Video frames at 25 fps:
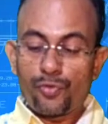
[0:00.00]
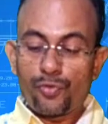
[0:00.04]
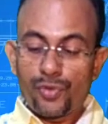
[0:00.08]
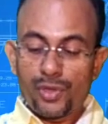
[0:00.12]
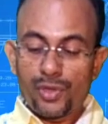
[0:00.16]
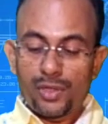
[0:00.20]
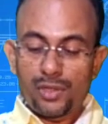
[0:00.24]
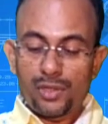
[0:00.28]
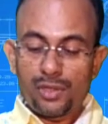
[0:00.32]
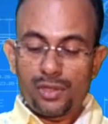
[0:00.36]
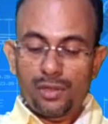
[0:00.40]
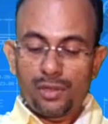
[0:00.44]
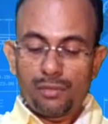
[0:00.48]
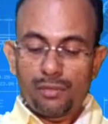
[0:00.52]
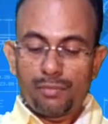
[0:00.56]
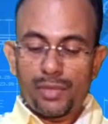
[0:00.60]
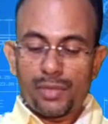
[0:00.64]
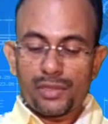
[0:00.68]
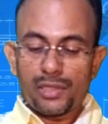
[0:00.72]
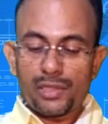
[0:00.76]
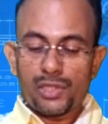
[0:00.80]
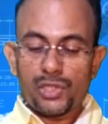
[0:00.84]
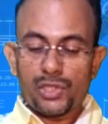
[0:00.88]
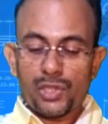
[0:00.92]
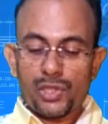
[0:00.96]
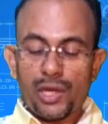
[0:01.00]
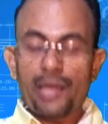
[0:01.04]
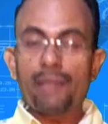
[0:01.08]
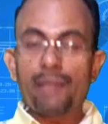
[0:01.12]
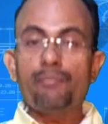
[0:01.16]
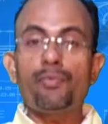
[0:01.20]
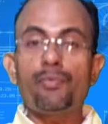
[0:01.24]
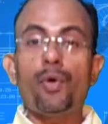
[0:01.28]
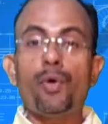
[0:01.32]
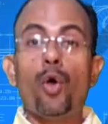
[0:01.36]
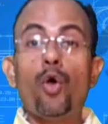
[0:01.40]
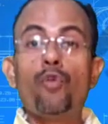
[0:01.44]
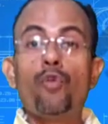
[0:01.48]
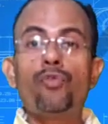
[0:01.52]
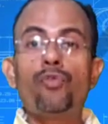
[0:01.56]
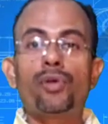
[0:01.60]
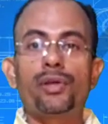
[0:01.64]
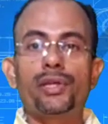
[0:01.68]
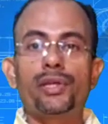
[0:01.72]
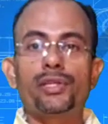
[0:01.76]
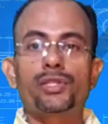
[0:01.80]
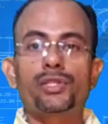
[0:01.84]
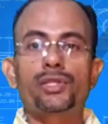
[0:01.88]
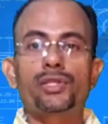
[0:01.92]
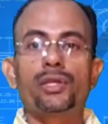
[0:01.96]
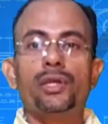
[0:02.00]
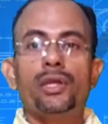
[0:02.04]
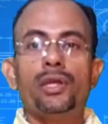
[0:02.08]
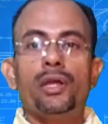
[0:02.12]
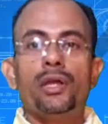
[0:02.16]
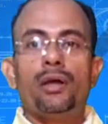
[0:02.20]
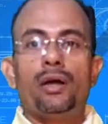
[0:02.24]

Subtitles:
fear, but the triumph over it.